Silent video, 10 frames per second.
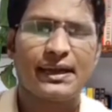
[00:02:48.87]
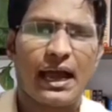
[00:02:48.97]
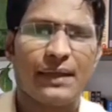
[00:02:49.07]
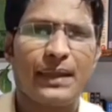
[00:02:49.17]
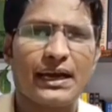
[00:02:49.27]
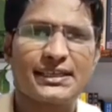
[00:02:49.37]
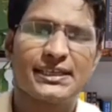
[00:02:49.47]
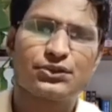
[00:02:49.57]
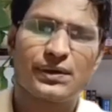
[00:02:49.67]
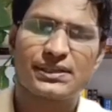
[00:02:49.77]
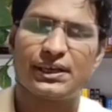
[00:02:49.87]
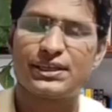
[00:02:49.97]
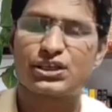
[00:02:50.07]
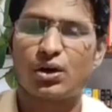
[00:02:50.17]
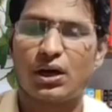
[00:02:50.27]
and that situation
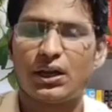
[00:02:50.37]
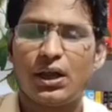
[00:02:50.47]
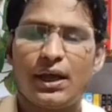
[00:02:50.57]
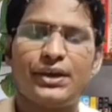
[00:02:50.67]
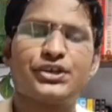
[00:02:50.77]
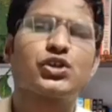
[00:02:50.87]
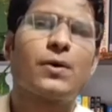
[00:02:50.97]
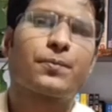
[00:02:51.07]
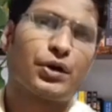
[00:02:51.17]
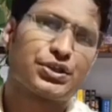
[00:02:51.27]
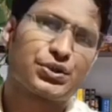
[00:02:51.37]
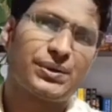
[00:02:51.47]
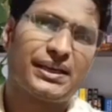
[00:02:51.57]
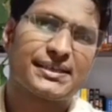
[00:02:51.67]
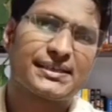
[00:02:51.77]
is called stop
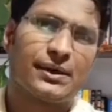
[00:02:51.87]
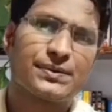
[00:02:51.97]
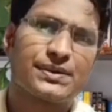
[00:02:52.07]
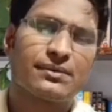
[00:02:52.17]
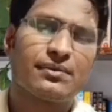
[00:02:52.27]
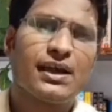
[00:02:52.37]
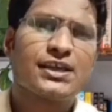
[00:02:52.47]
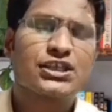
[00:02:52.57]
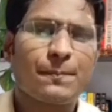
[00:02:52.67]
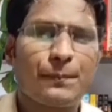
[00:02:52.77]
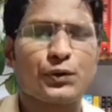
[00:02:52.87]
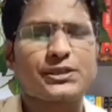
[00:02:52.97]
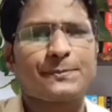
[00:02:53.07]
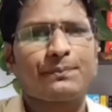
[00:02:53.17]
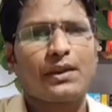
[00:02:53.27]
consonant sounds.
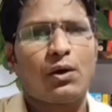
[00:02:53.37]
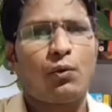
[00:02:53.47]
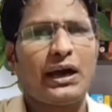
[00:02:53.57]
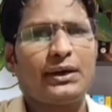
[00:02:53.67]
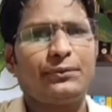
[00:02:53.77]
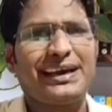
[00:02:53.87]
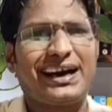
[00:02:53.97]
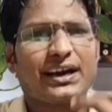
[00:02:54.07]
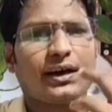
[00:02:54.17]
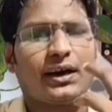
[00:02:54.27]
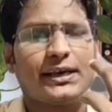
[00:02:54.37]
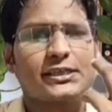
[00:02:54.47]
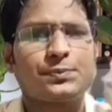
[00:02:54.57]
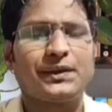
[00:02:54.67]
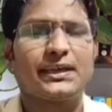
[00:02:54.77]
Suppose while we are
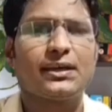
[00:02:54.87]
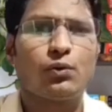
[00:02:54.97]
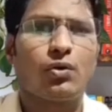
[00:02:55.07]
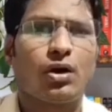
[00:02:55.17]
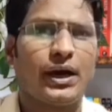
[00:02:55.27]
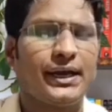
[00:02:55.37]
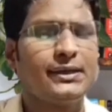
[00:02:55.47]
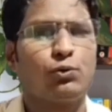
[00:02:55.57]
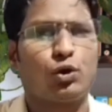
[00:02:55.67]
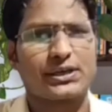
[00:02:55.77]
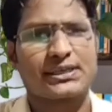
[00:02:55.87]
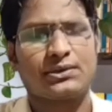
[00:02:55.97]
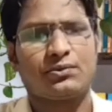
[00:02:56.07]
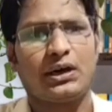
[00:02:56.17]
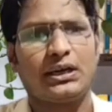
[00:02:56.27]
speaking any words,
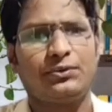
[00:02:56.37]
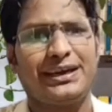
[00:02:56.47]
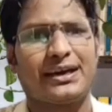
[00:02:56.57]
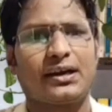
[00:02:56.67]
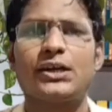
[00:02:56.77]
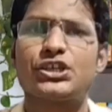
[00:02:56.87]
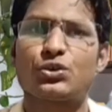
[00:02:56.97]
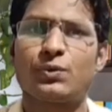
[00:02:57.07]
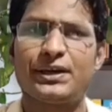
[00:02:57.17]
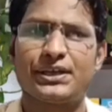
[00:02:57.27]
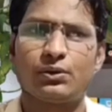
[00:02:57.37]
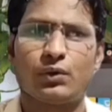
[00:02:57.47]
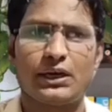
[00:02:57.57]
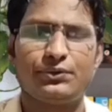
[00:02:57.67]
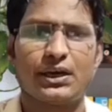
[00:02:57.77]
while we are articulating,
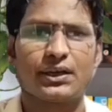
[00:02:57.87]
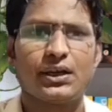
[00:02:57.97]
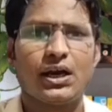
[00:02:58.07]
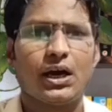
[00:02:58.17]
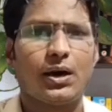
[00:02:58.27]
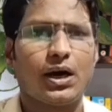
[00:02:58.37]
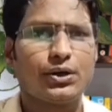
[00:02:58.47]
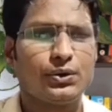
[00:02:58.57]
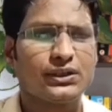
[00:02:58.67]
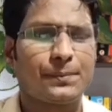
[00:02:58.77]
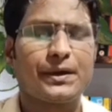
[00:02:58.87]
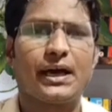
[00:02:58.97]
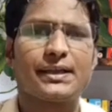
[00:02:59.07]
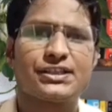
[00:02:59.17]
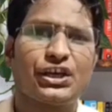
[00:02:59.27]
while we are doing the
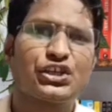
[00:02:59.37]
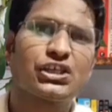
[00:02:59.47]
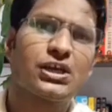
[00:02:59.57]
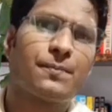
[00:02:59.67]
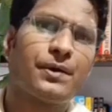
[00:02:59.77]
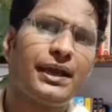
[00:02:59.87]
pronunciation of